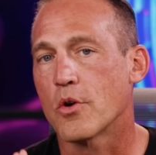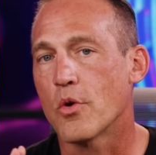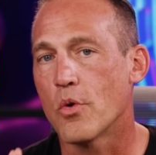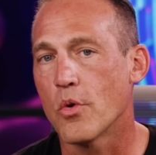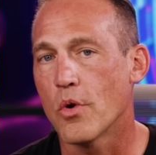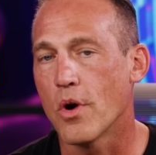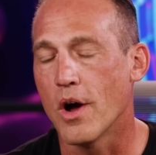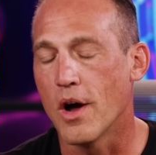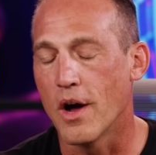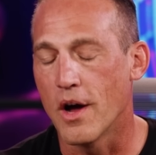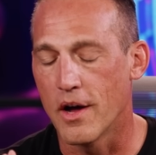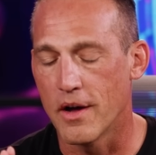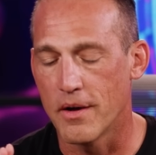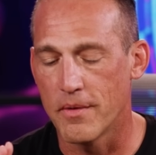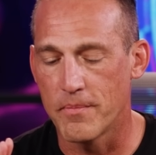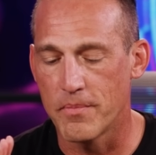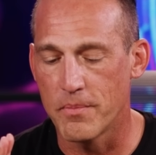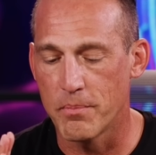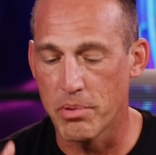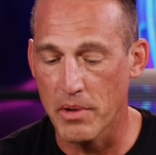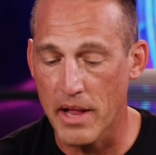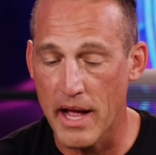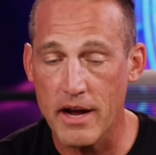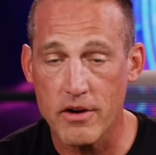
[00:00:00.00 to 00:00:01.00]
Uh,
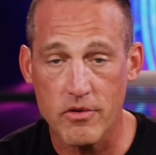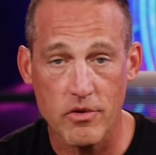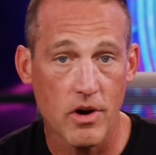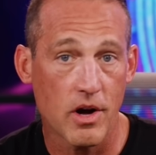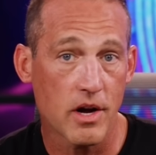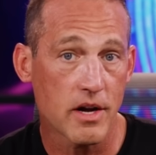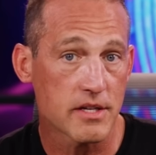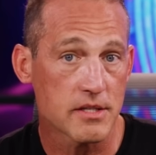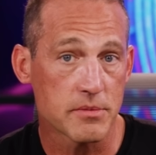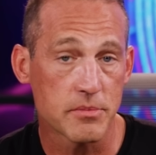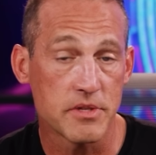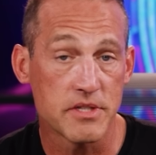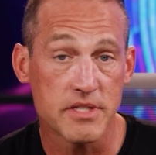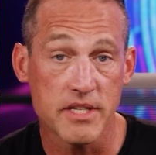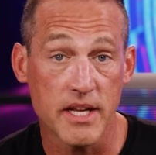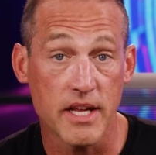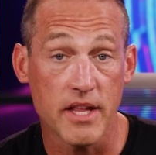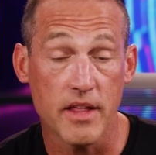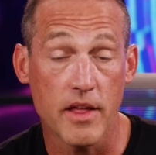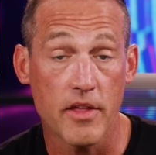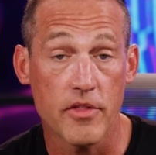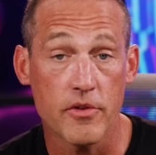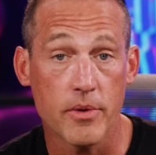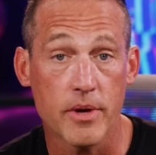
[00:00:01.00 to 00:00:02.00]
BlackRock and some of
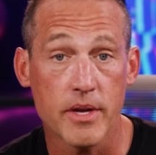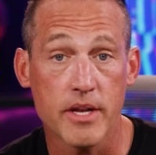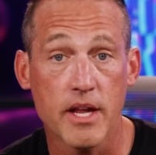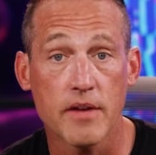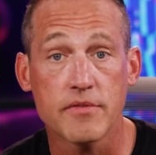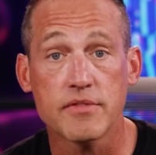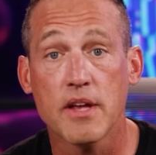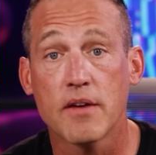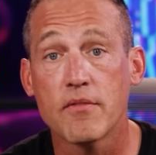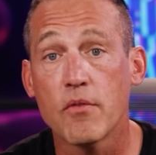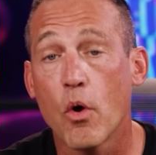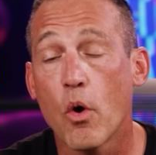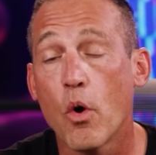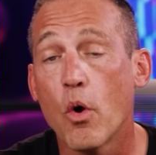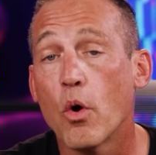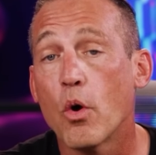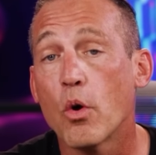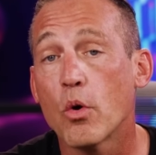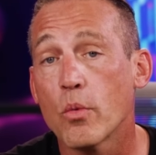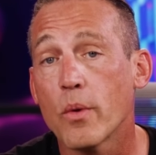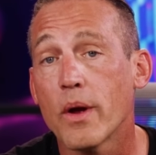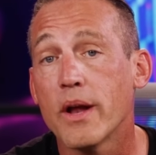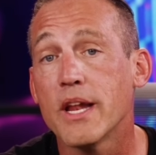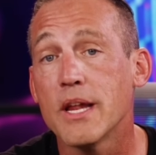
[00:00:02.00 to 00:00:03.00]
these other E T Fs have
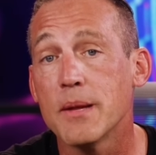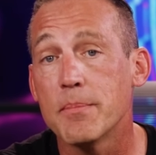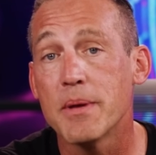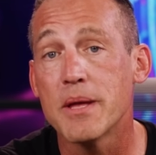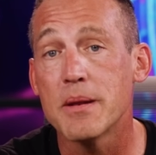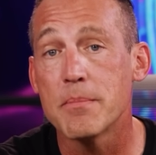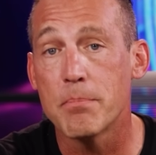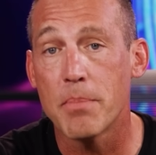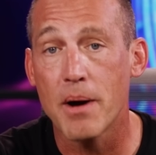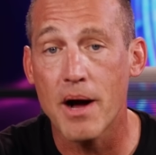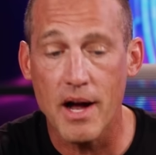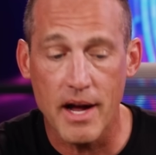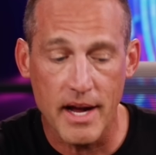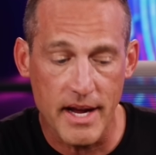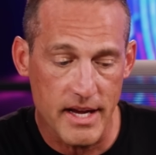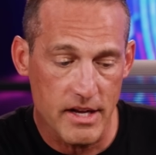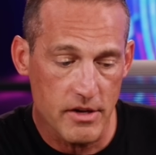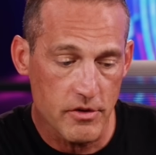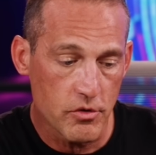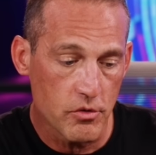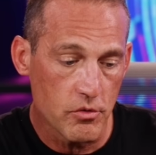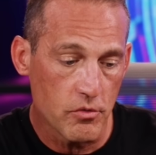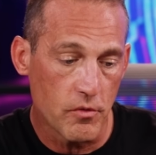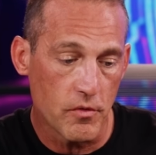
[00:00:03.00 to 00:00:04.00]
already been buying
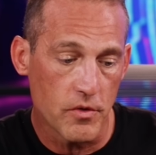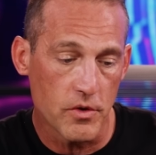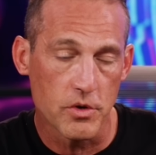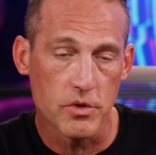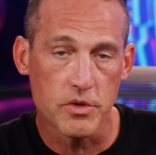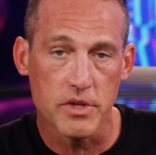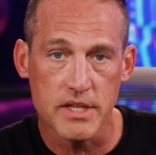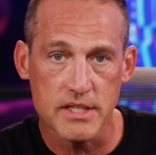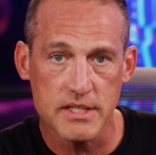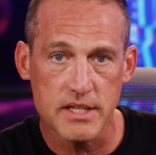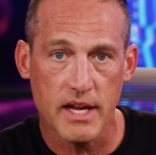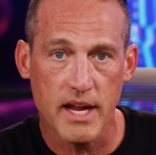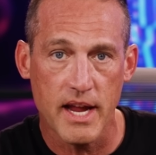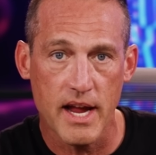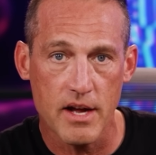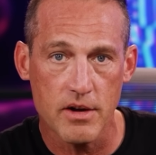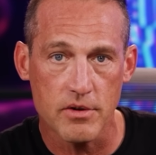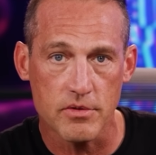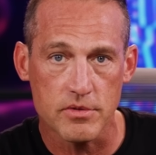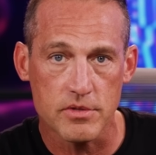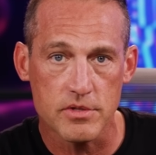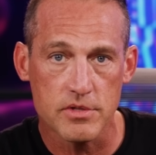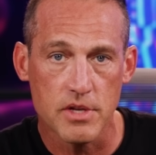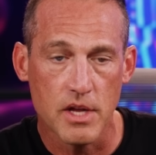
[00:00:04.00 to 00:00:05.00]
to fill these
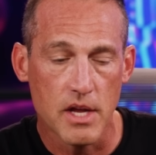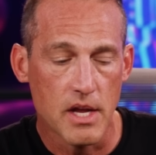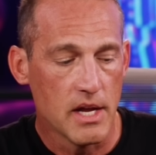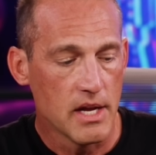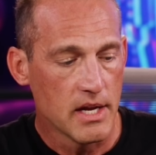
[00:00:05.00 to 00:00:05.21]
accounts.